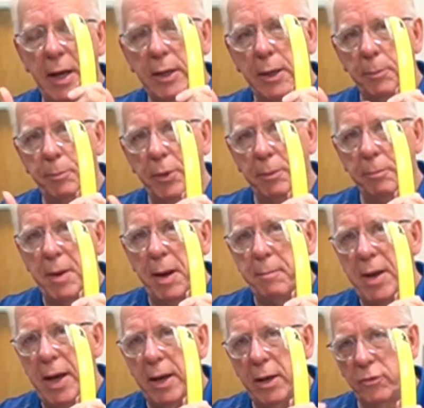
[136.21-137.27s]
I can put my
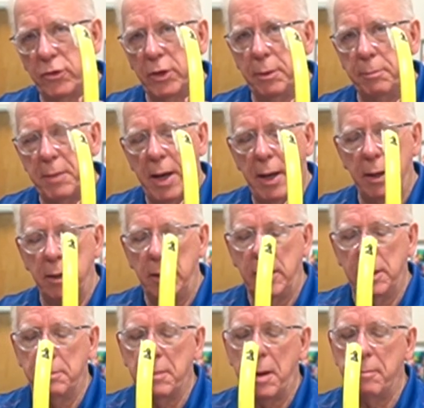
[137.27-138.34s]
mask in
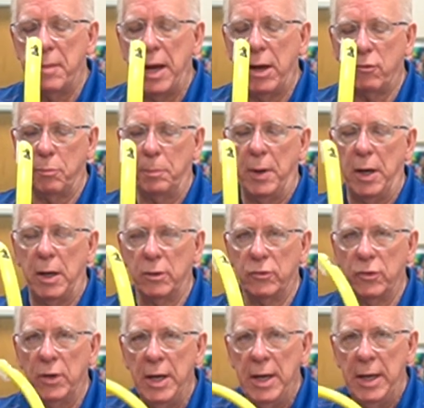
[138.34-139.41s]
my mask
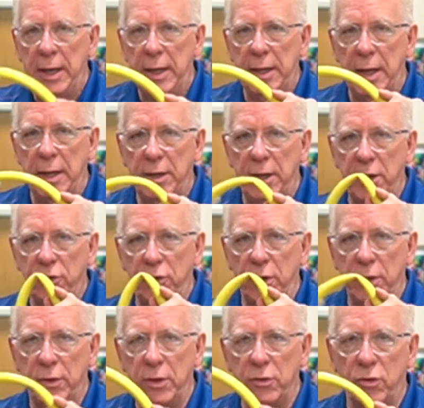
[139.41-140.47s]
box. In
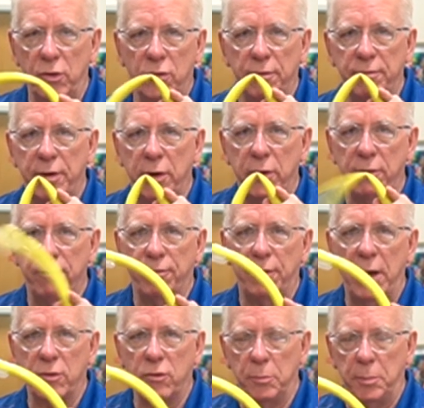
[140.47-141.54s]
addition, this is a very
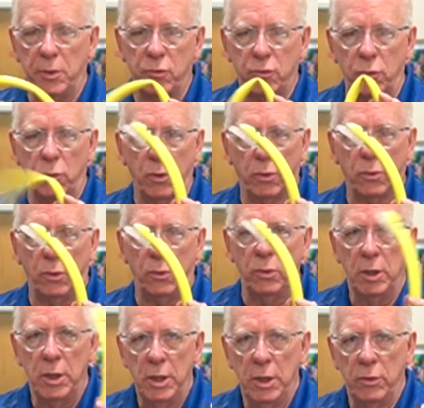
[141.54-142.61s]
flexible
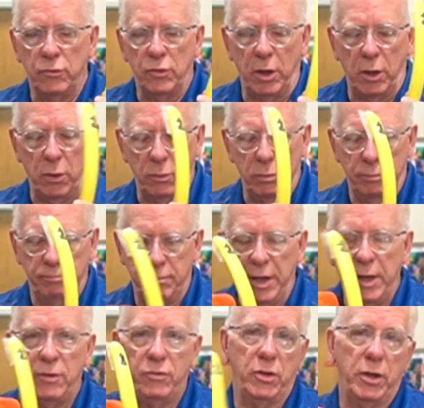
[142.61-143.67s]
snorkel, so
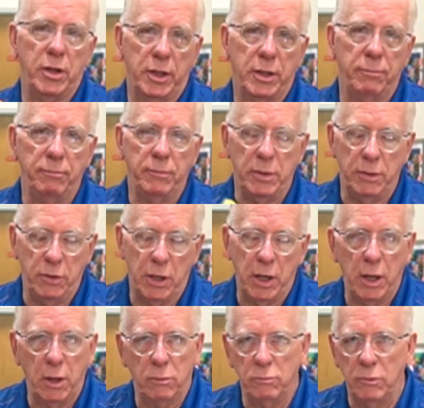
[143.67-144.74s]
easy to, you
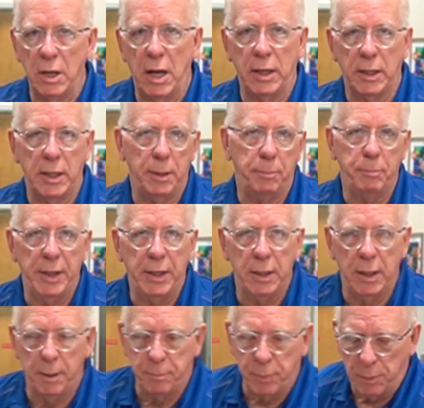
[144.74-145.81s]
know, not get beat
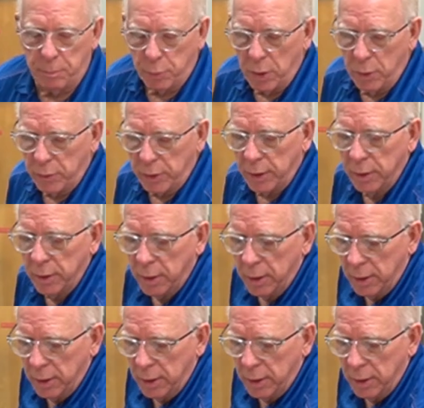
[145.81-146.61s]
up or broken